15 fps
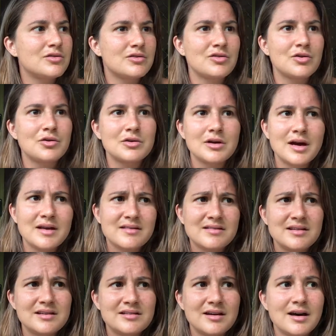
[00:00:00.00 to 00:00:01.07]
to talk
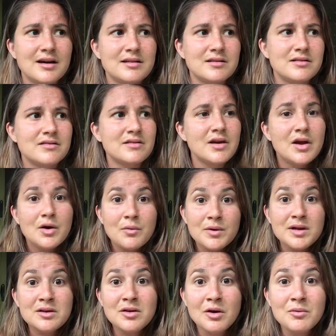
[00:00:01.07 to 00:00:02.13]
nicely to others.
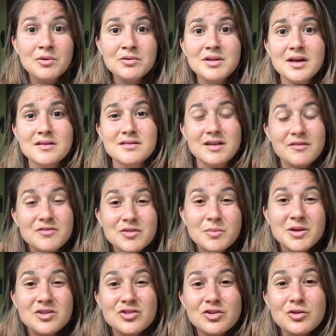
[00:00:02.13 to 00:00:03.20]
We know all that stuff,
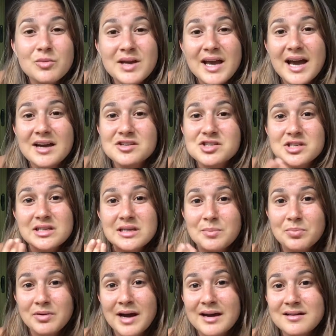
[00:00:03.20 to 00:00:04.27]
but do we actually
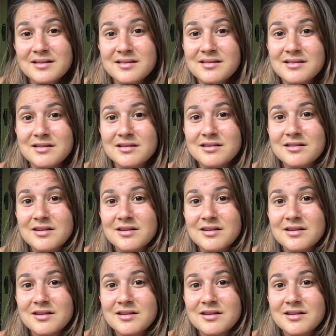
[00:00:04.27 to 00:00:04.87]
practice it?